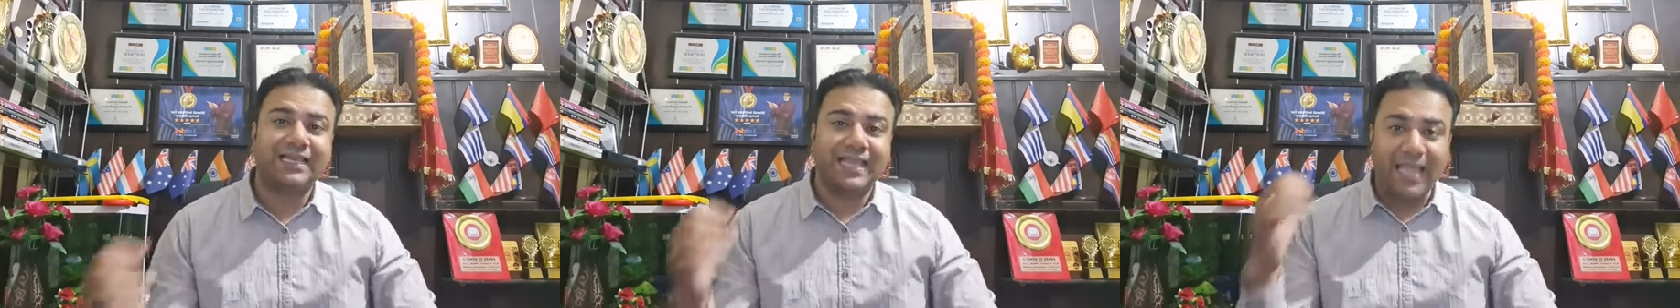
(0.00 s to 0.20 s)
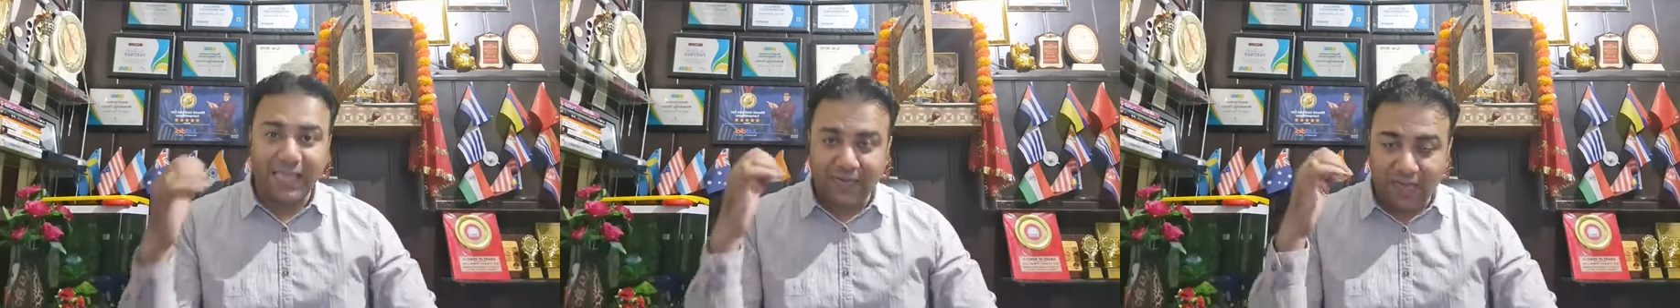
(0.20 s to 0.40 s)

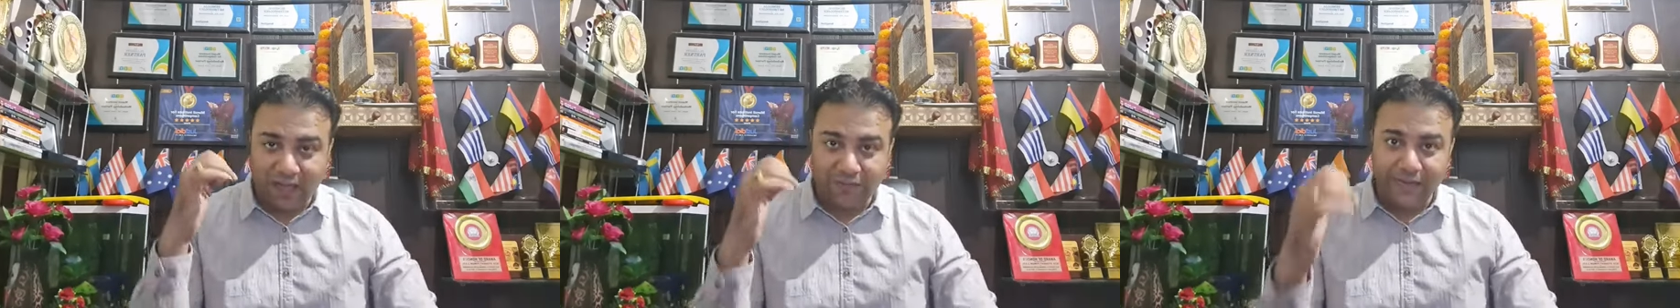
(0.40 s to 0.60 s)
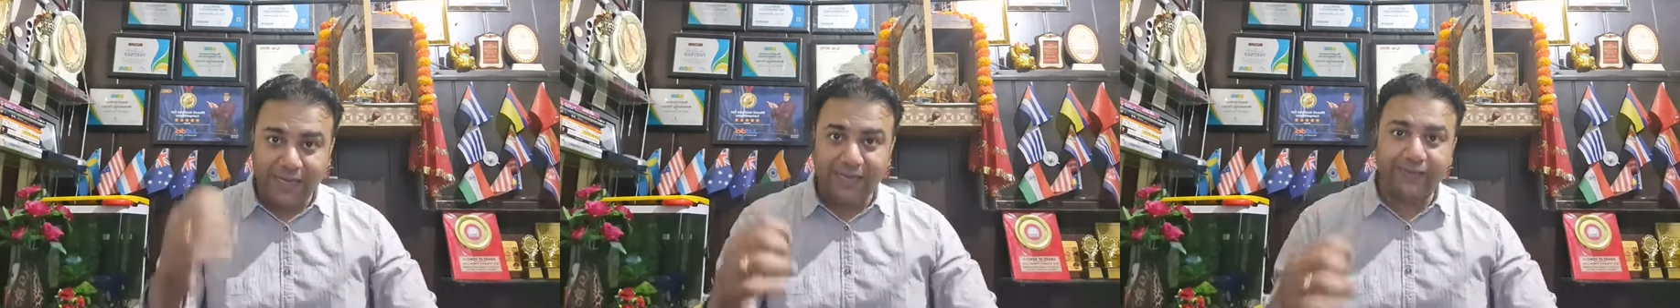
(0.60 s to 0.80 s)
can
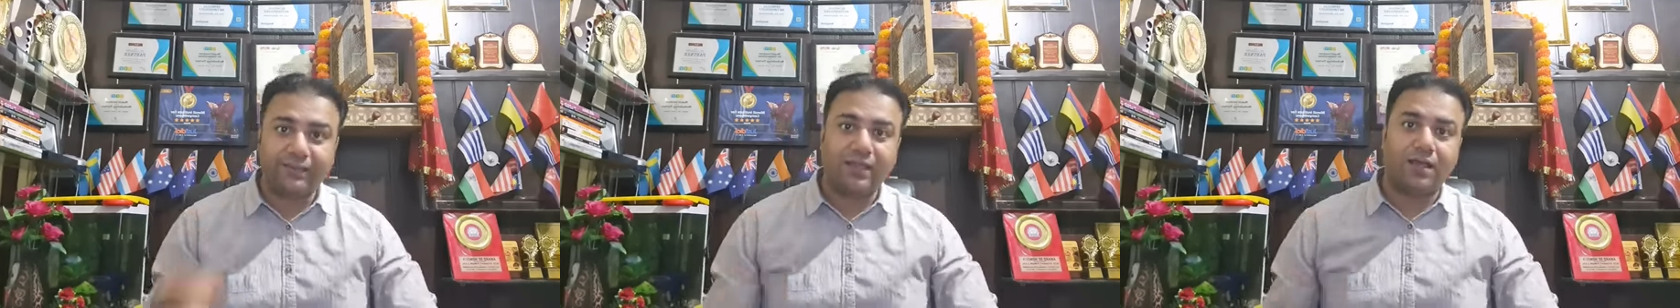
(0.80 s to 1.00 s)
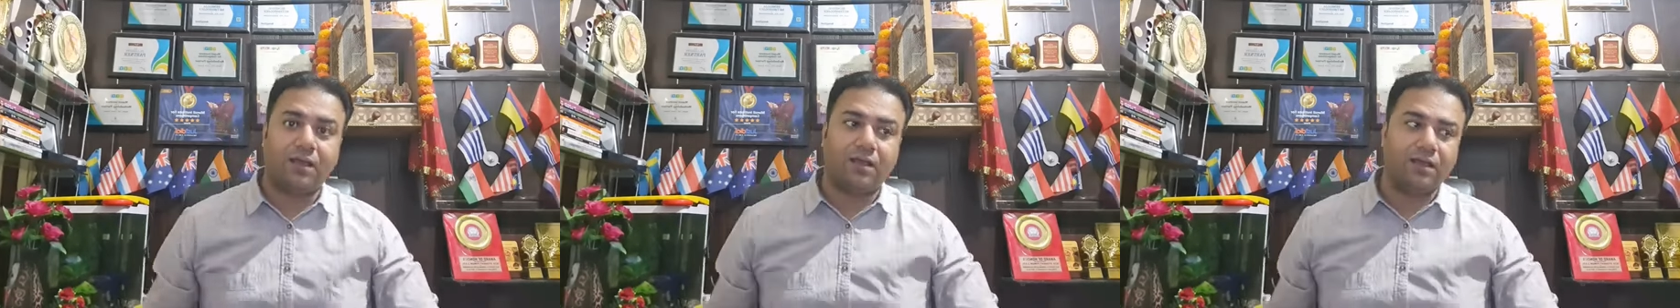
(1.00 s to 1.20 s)
avail
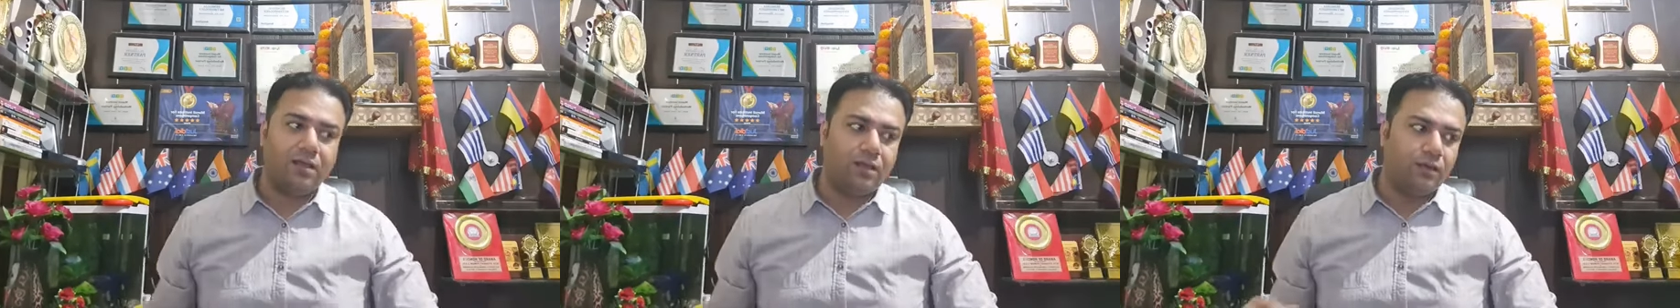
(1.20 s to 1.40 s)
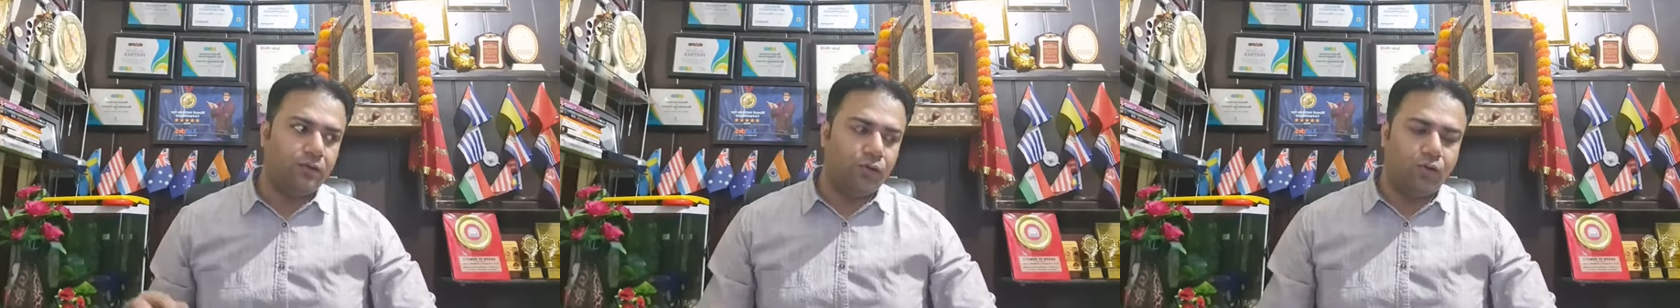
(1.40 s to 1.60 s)
the
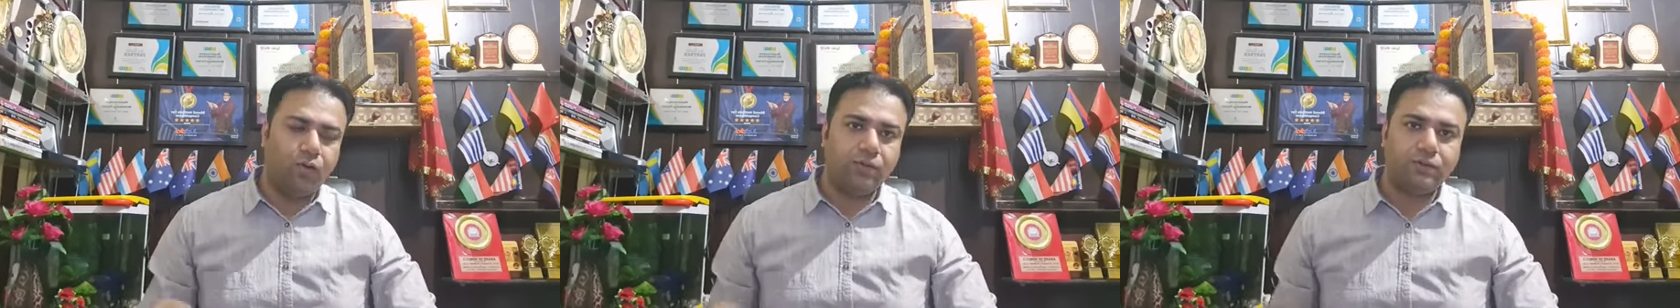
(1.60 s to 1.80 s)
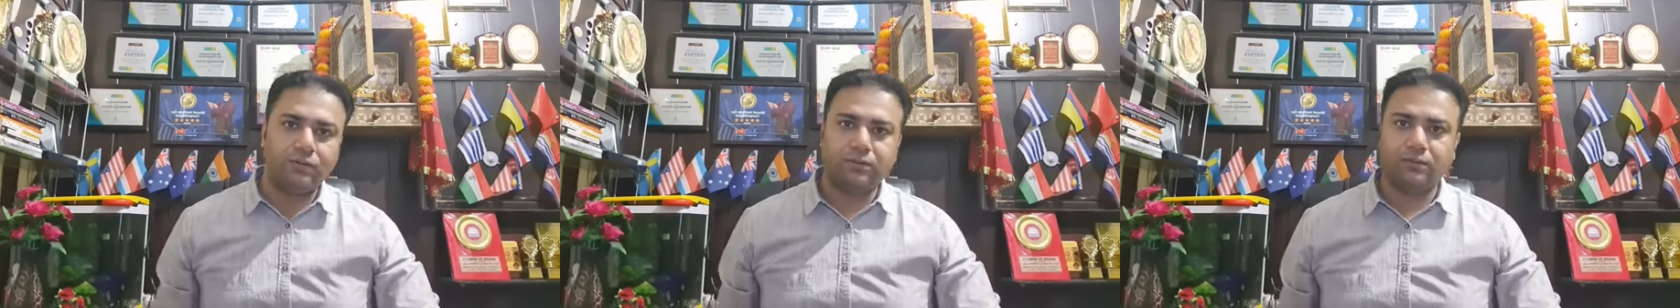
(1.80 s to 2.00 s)

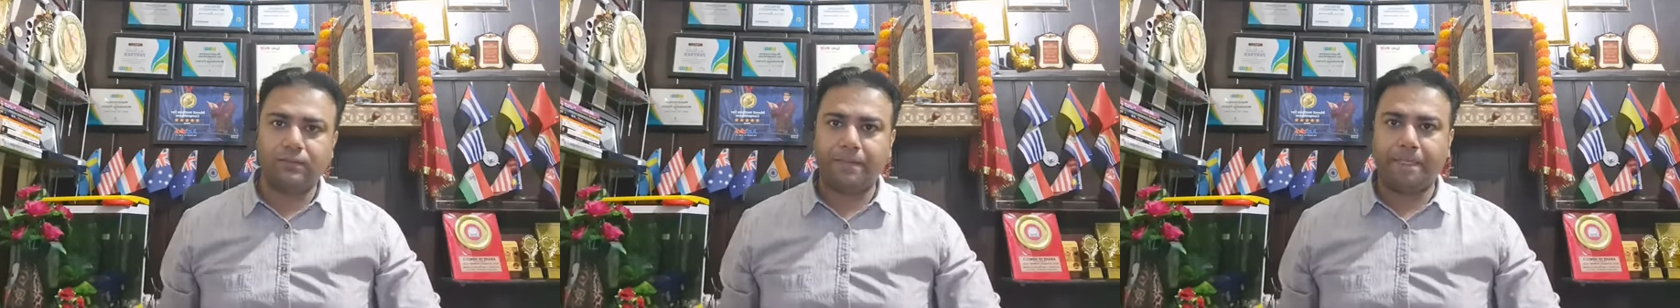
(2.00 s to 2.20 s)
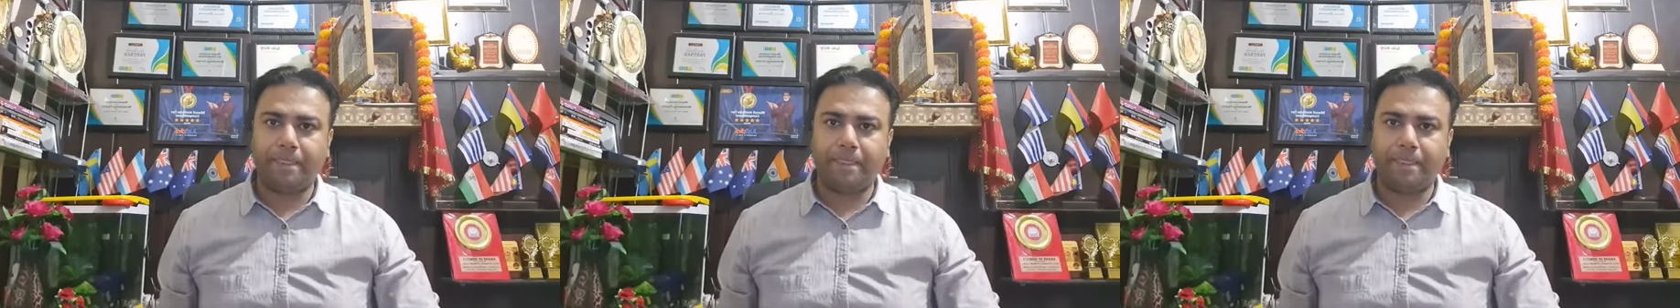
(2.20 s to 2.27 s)
loan.